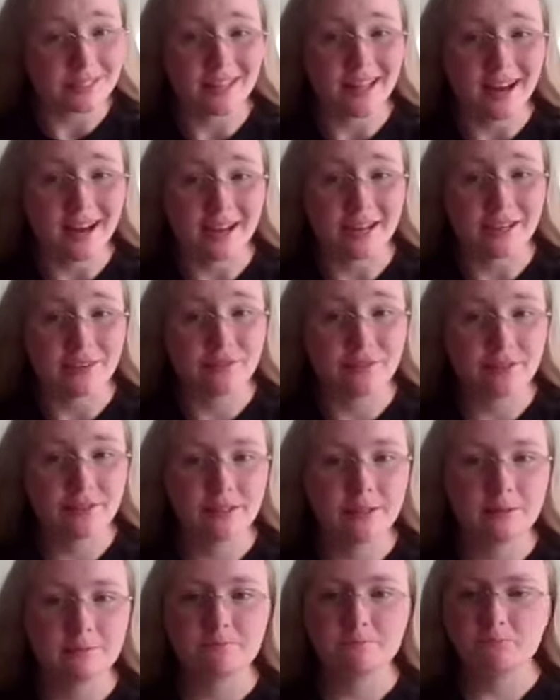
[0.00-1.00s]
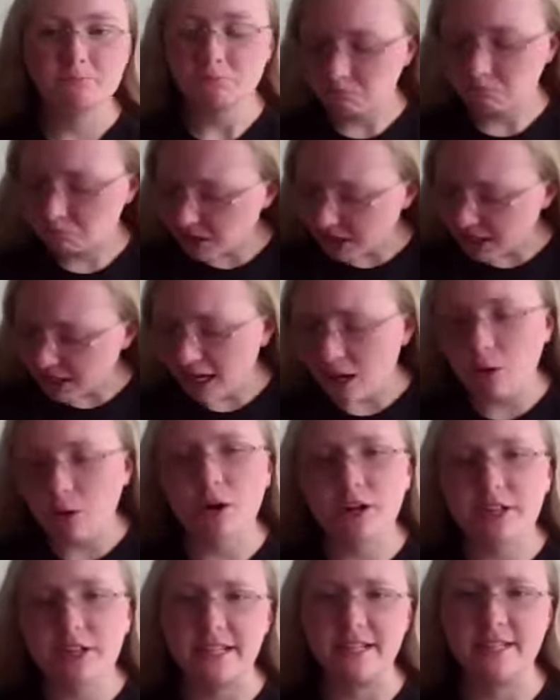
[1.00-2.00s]
alive. Right now
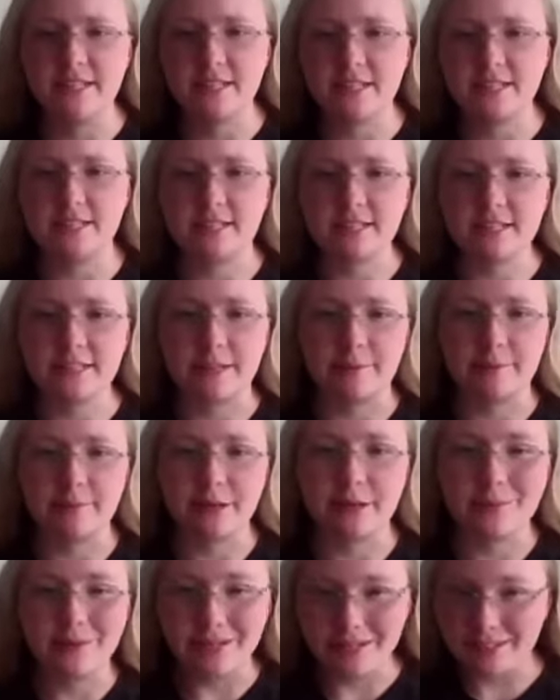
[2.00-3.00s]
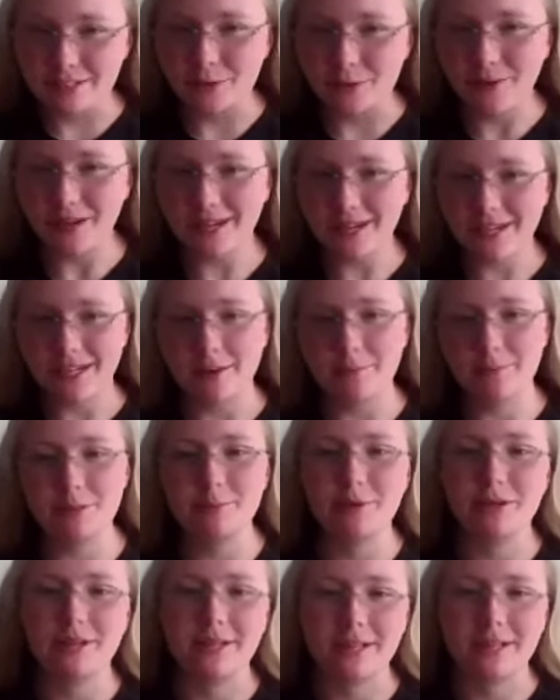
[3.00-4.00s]
our yeast is asleep and we need to wake it up
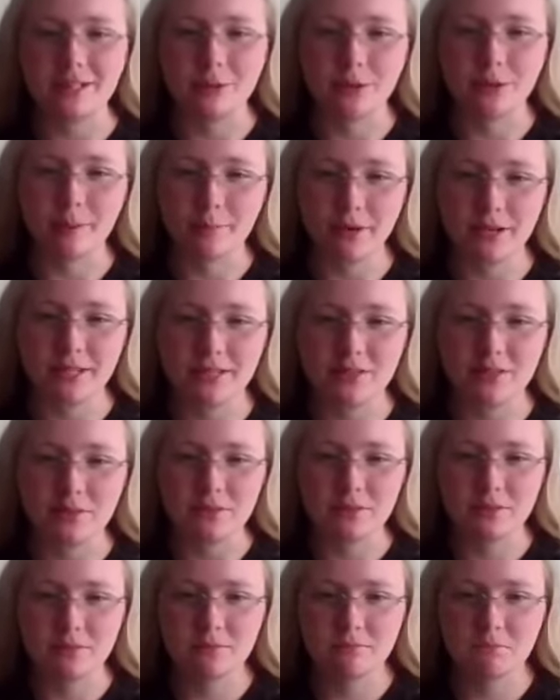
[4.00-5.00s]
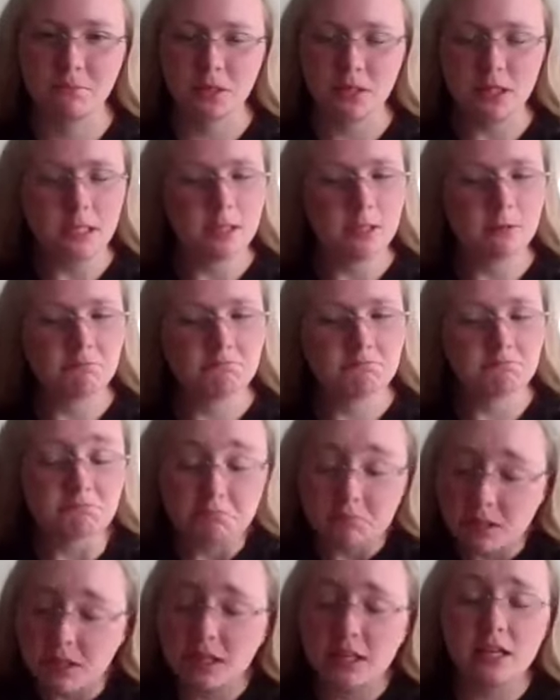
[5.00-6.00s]
to put it into our pretzels.
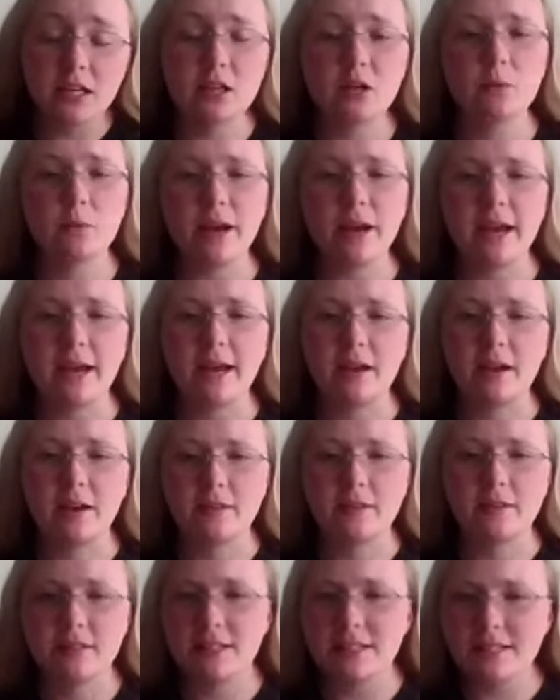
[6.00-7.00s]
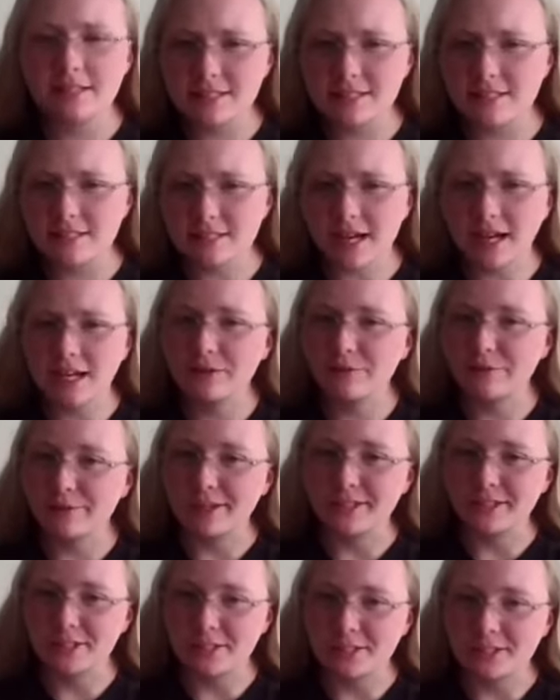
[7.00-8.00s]
In a way, the yeast is kind of
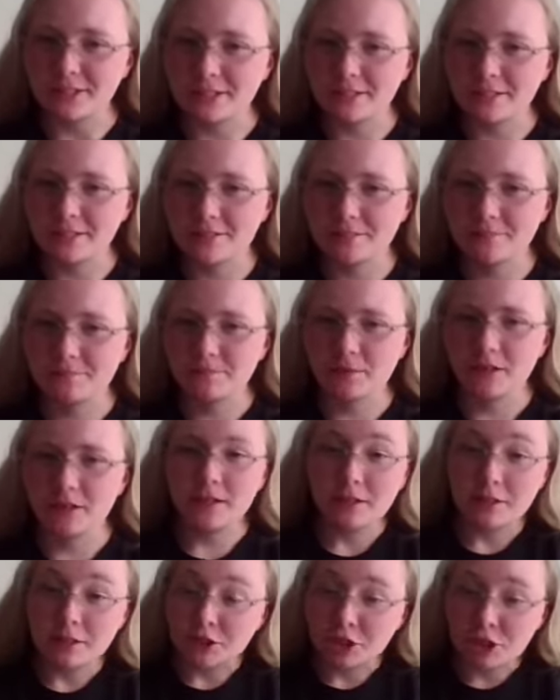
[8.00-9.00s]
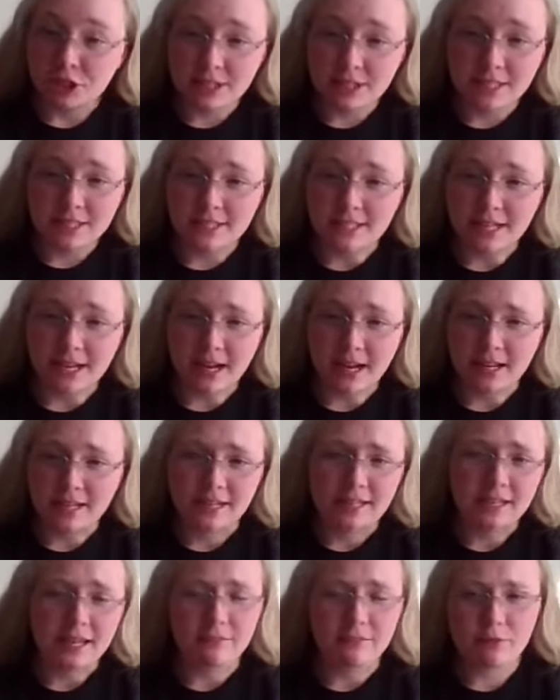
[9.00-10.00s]
like Jesus. Jesus died
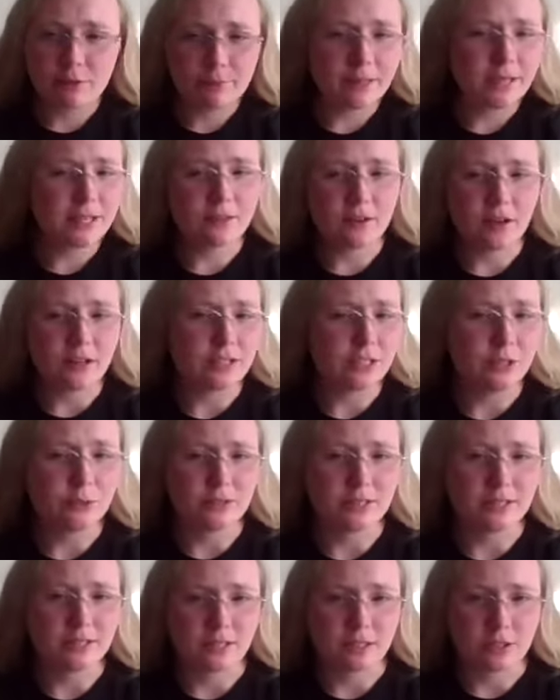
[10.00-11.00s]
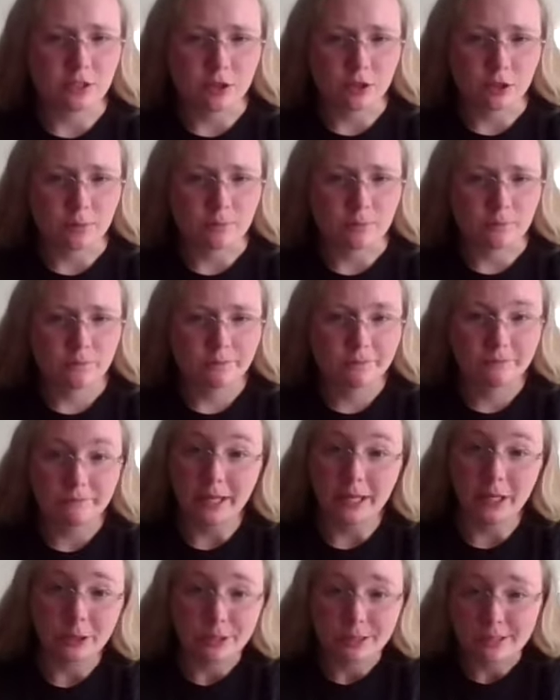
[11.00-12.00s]
and everybody thought he was in the tomb.
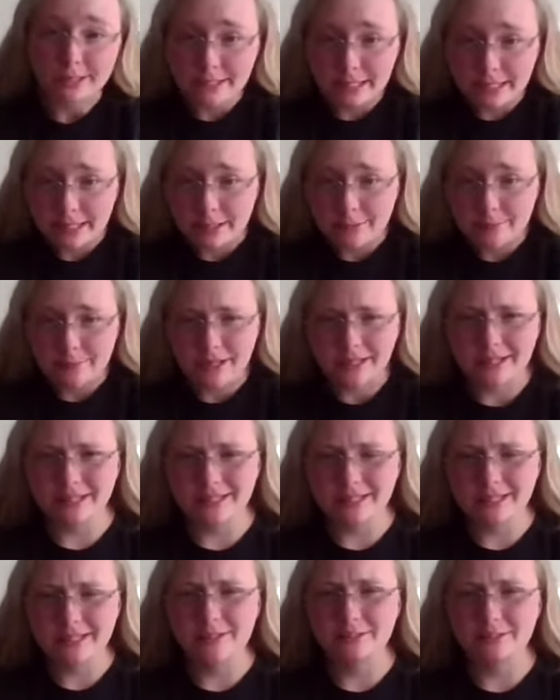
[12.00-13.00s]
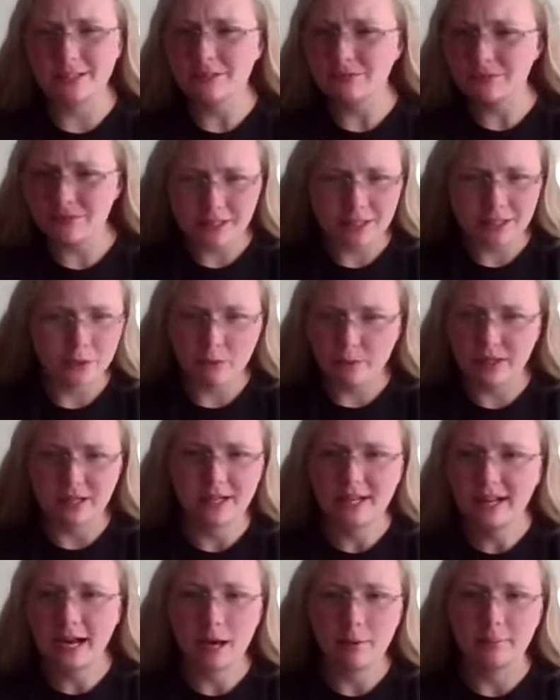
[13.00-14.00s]
They couldn't see him and they didn't really know what
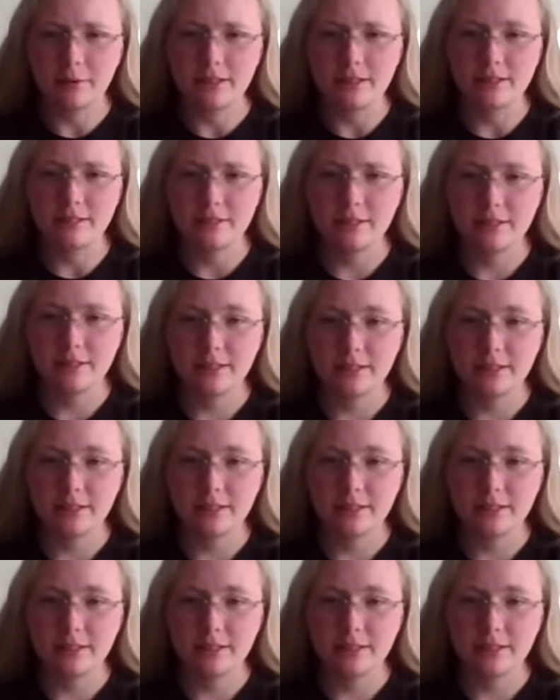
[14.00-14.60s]
had happened.